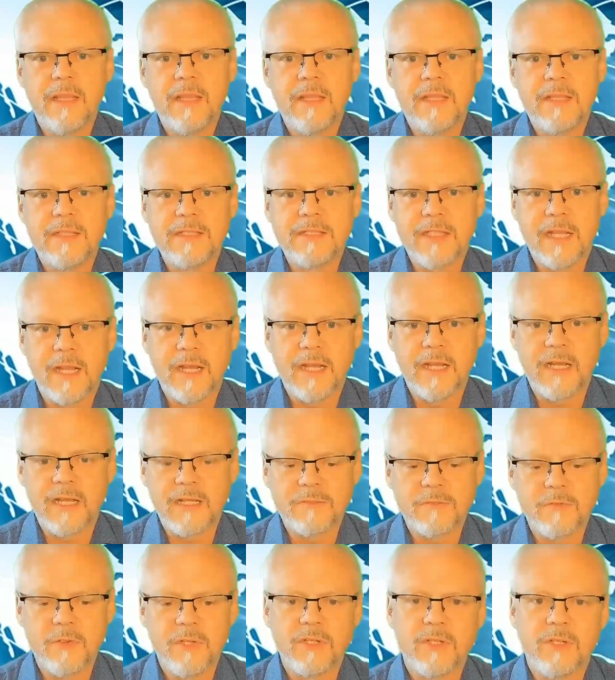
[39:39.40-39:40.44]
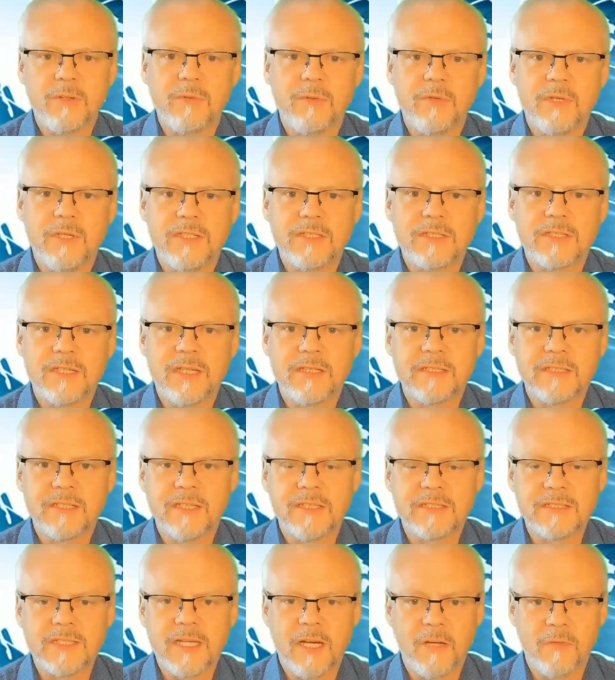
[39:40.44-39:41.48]
The second last vertical we are discussing
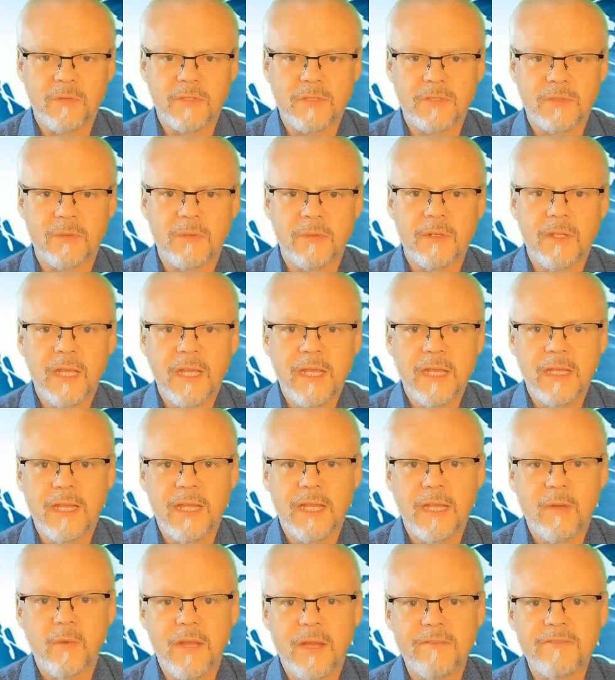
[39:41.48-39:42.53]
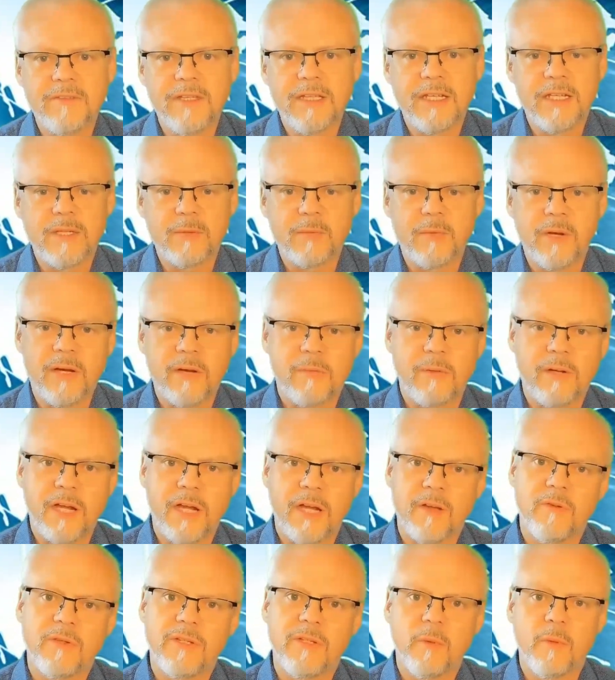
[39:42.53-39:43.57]
is terrorism, and here we have 6 primary
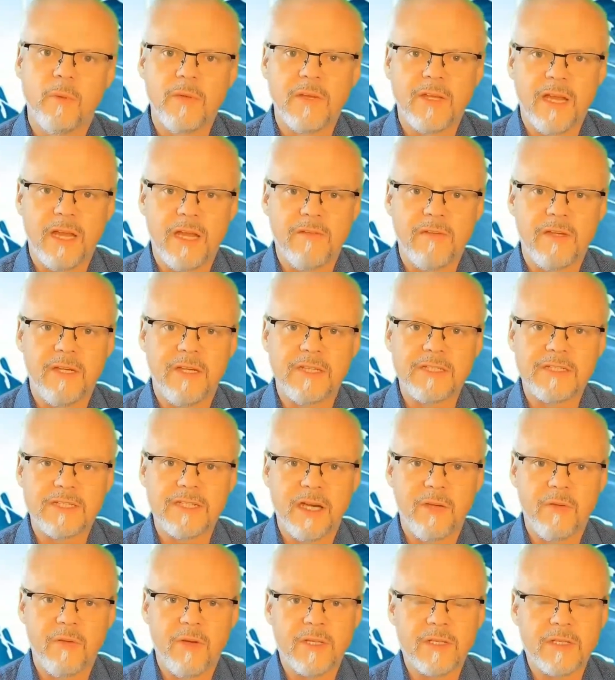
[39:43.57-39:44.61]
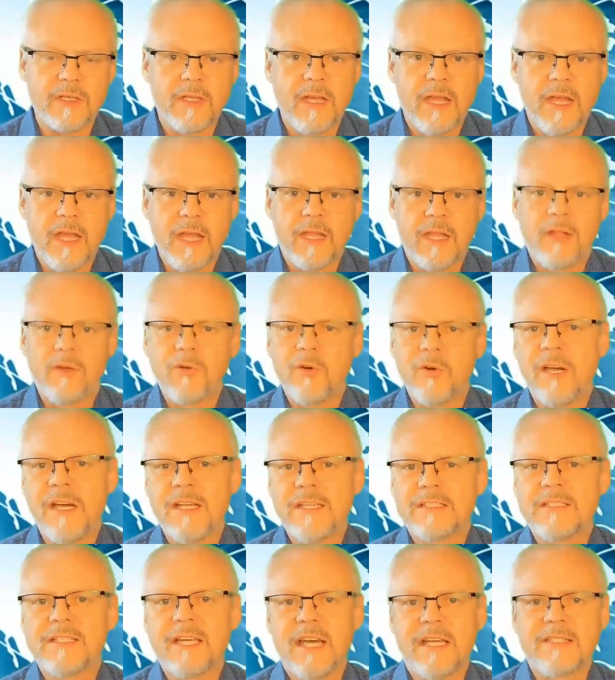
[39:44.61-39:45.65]
countries with an elevated terror risk, and the
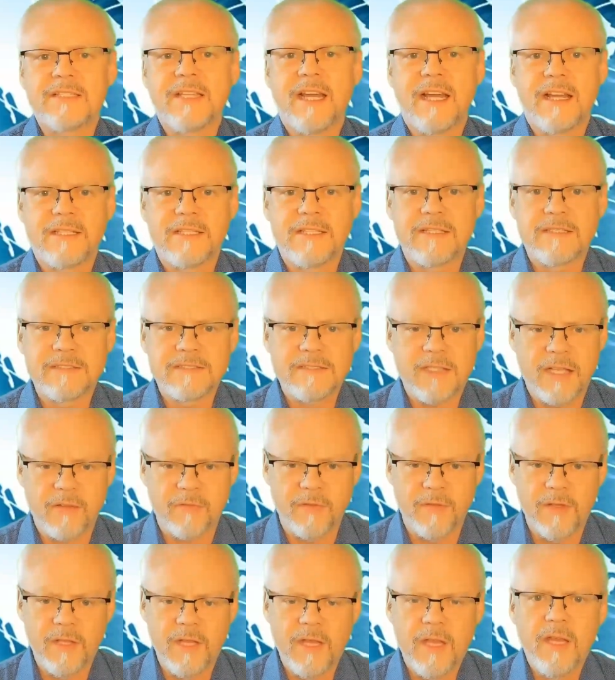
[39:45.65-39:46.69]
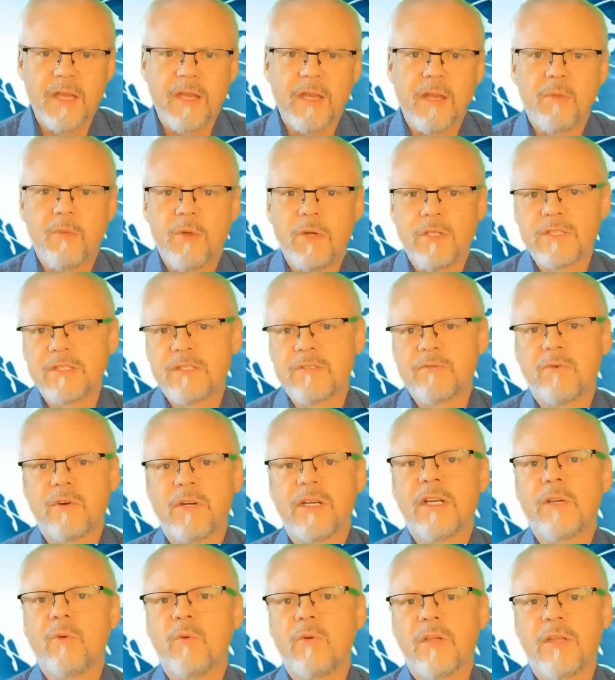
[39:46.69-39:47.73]
United States added as a 7th. The reasons for
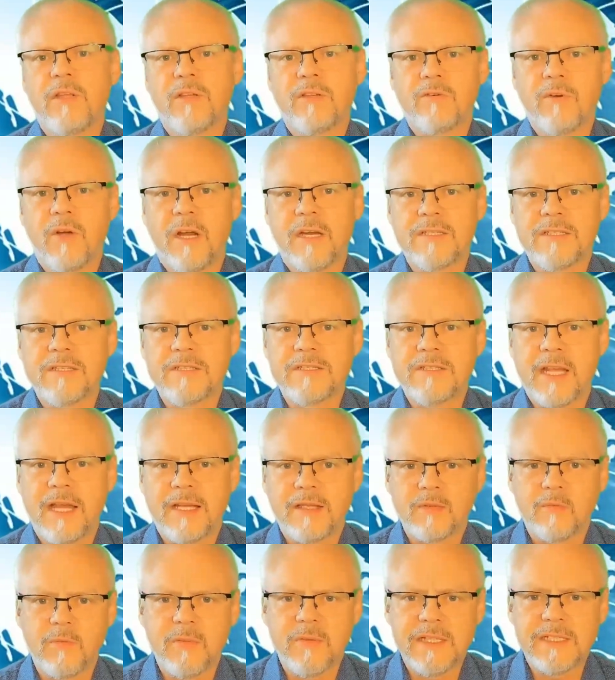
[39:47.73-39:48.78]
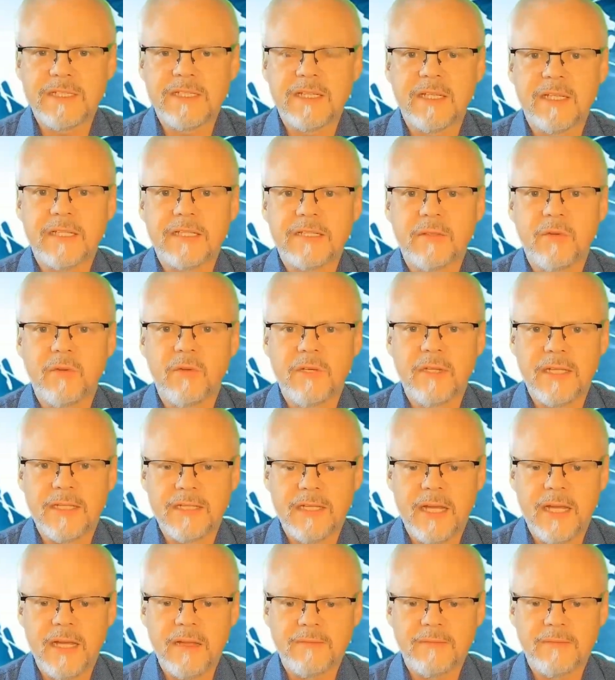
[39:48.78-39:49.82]
including the United States will be discussed in more
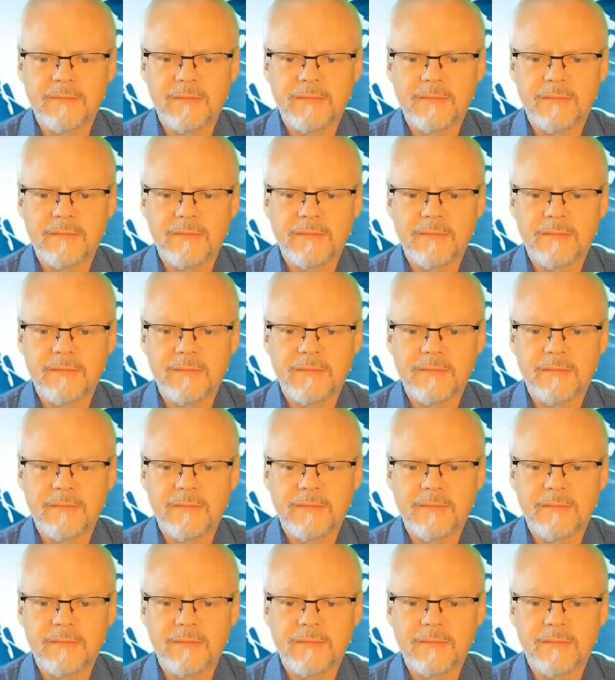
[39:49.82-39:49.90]
detail.